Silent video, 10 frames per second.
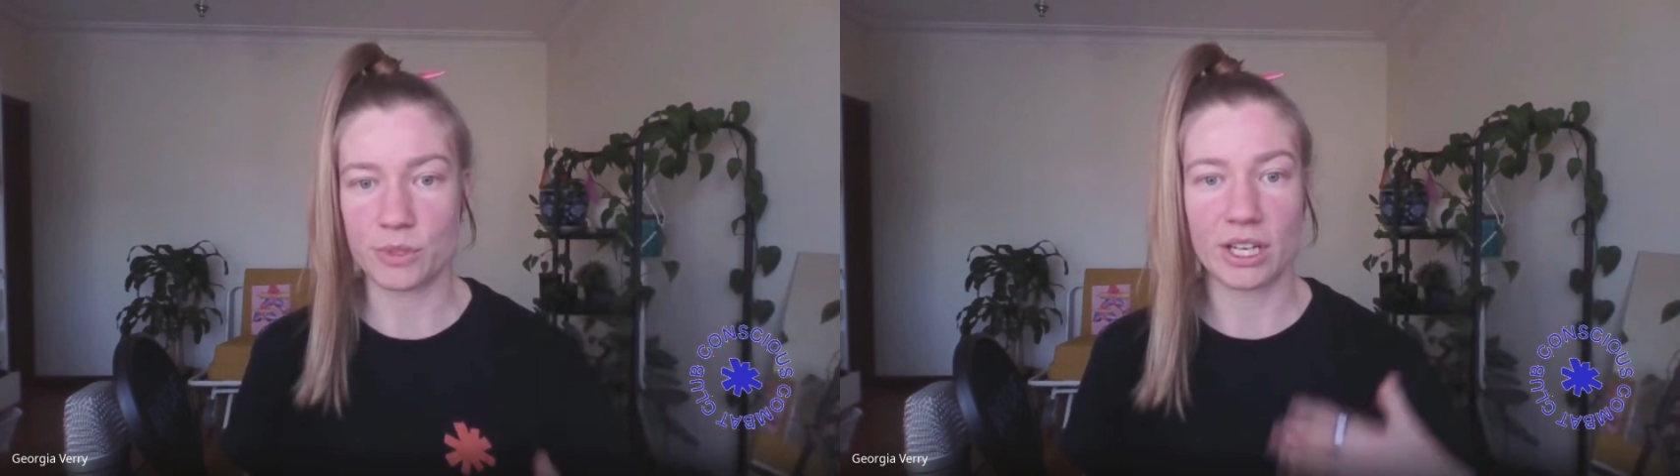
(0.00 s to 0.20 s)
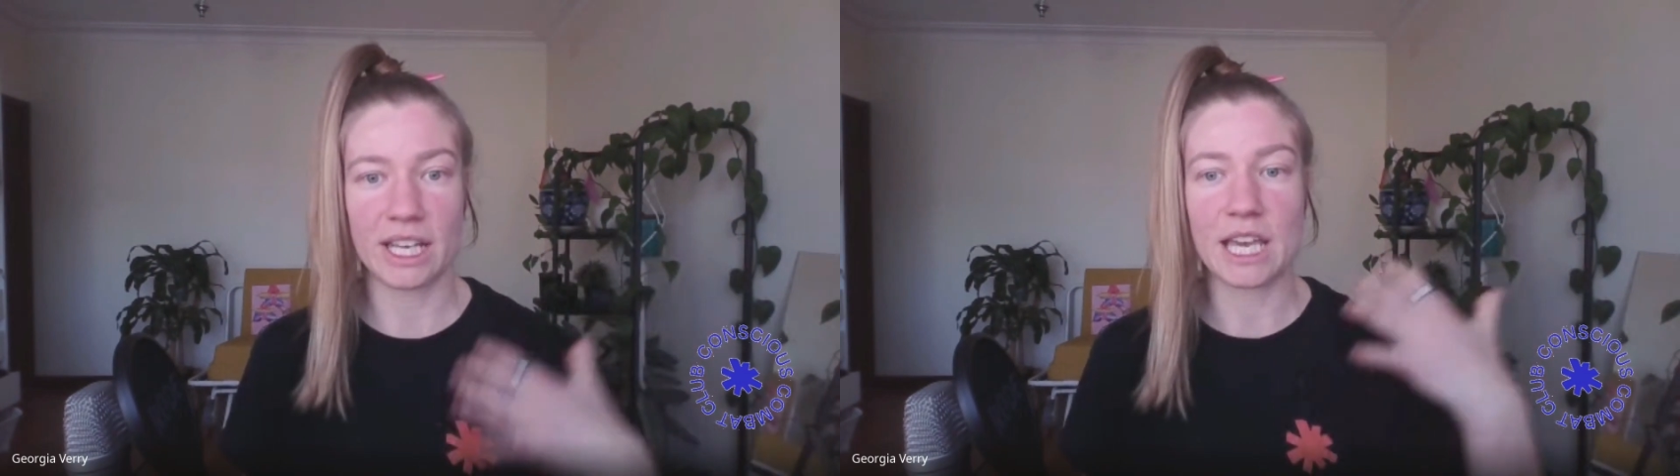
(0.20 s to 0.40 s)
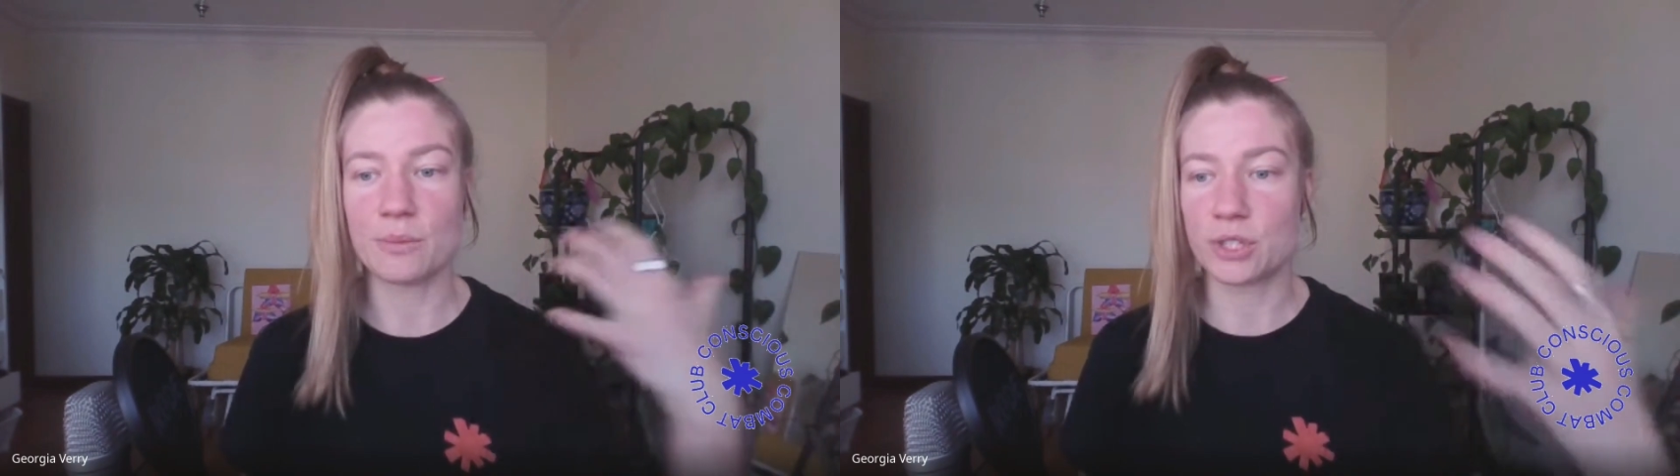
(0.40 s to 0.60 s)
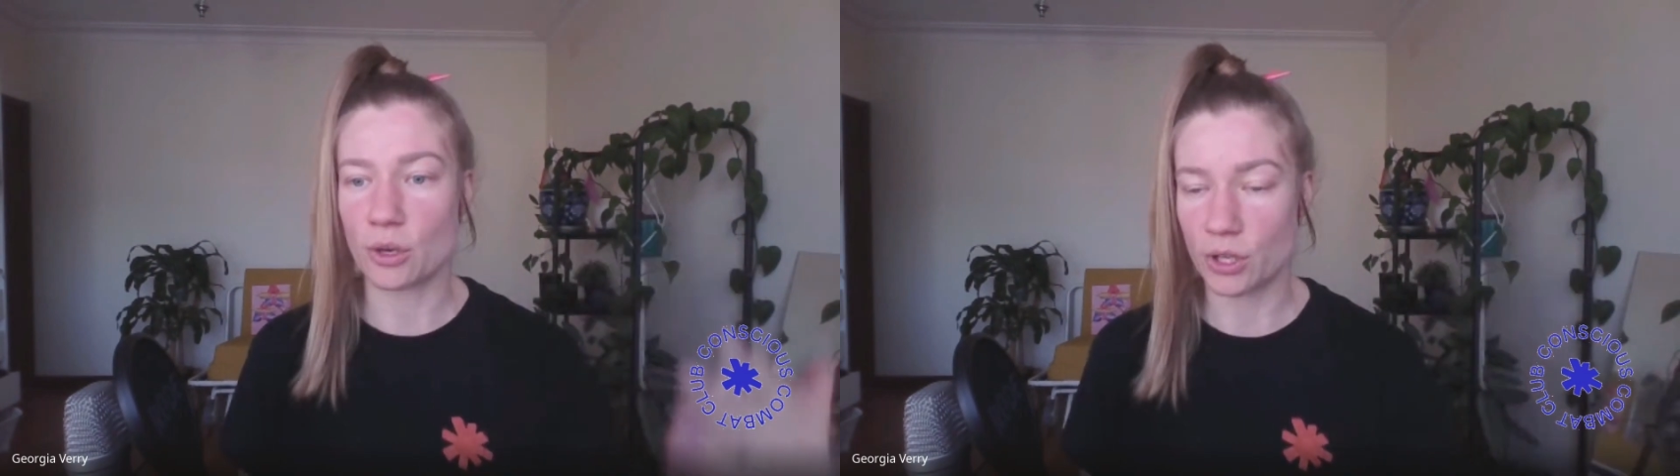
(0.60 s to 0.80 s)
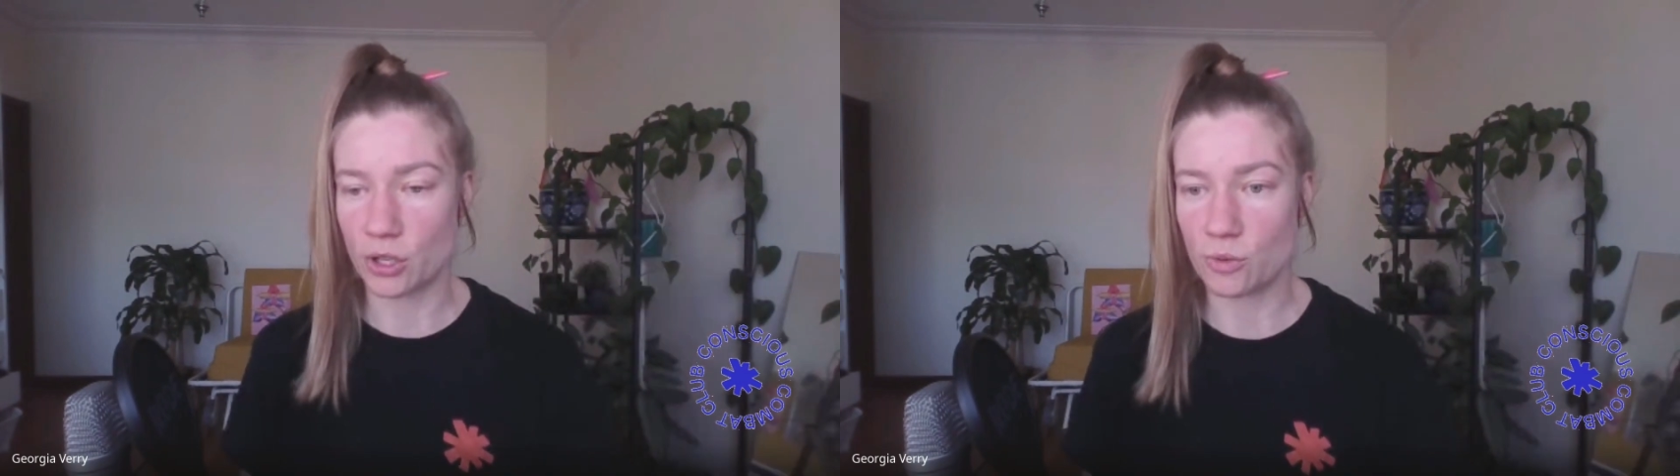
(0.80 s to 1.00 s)
going to keep
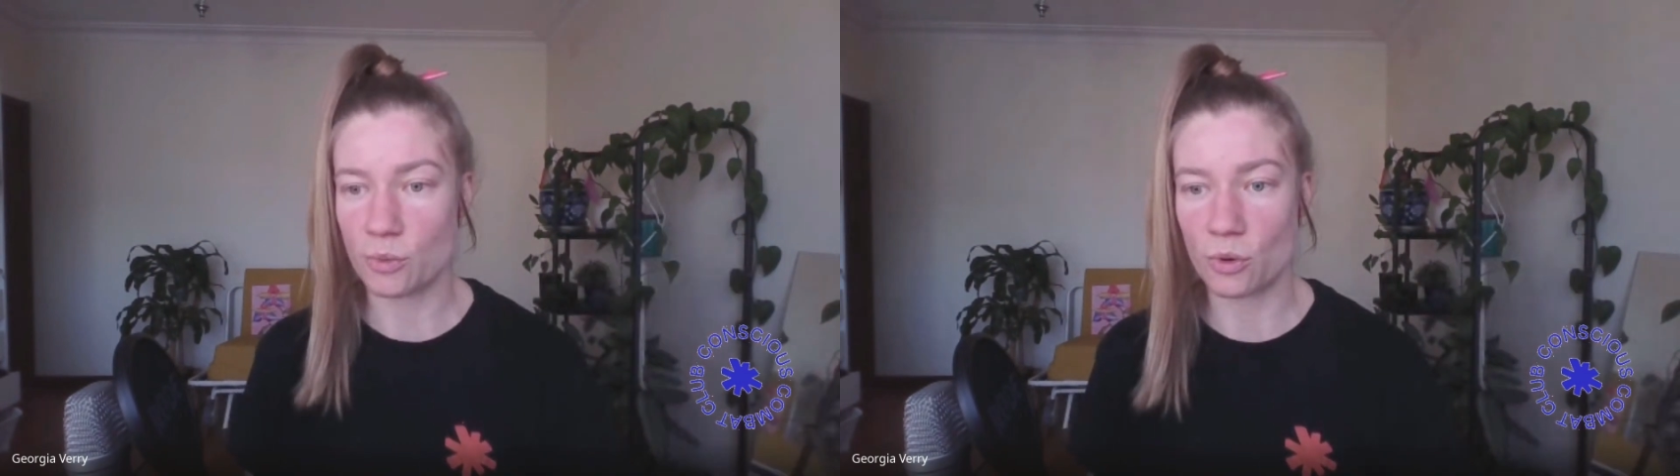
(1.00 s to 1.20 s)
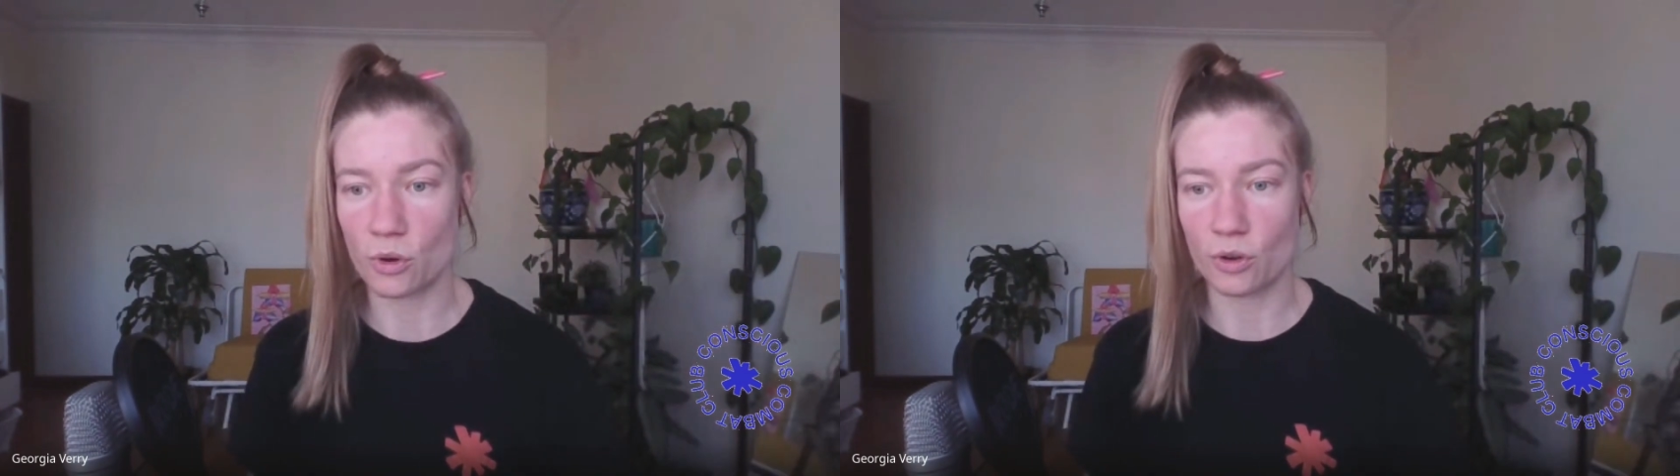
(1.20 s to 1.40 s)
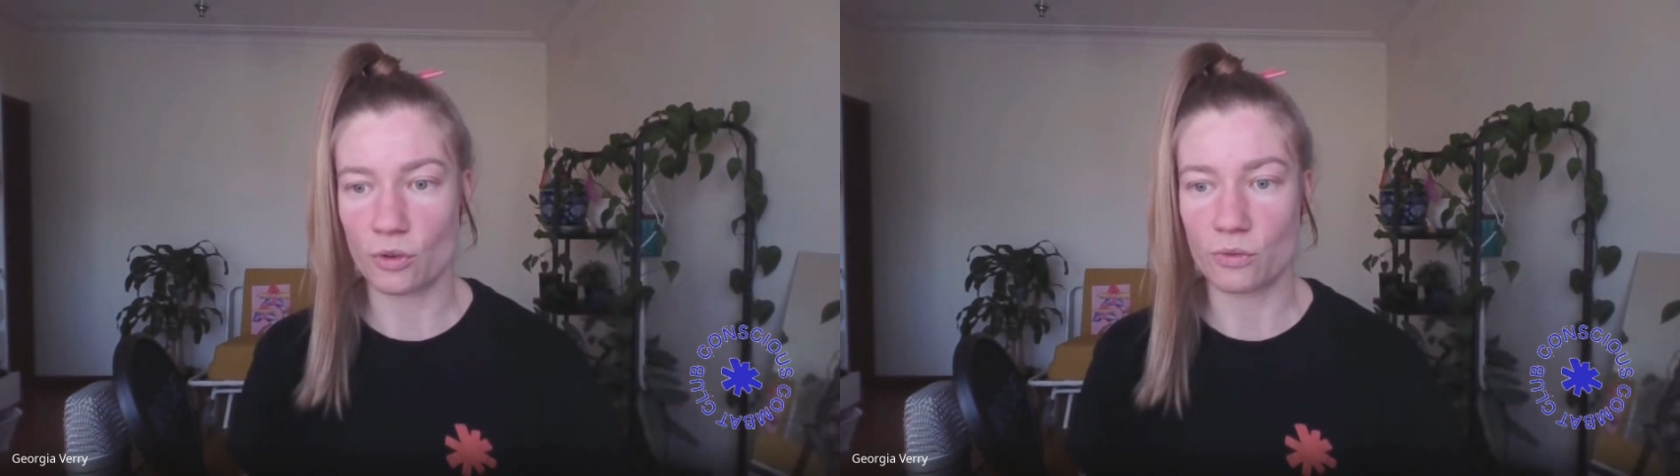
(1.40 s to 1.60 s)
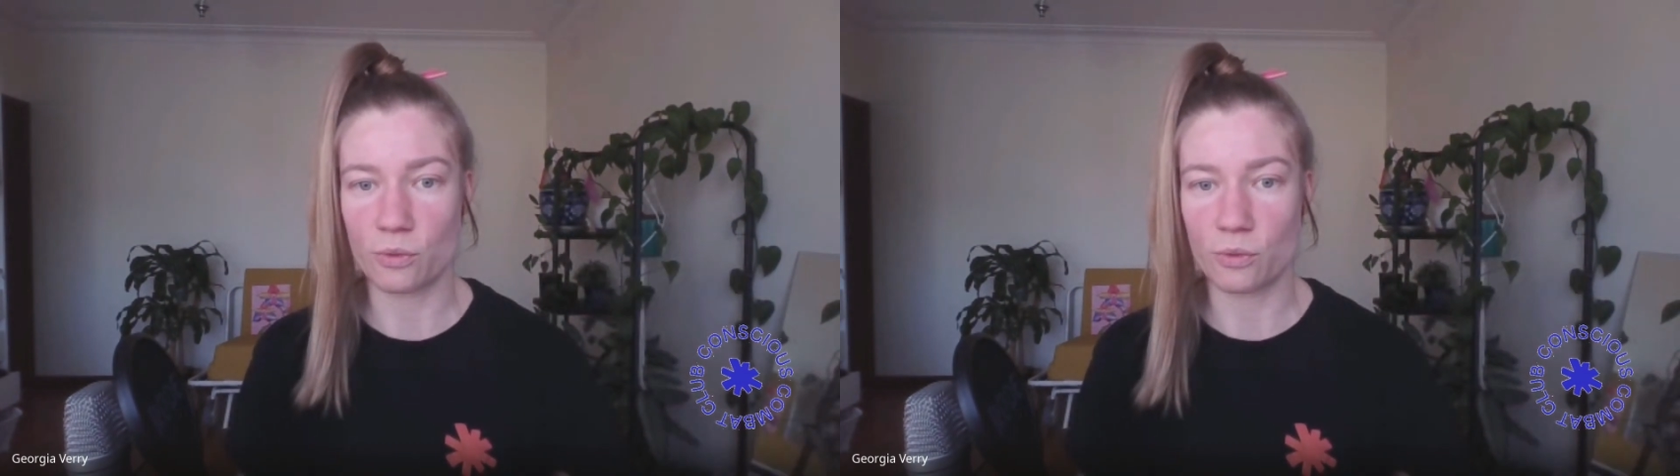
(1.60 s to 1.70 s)
showing you more of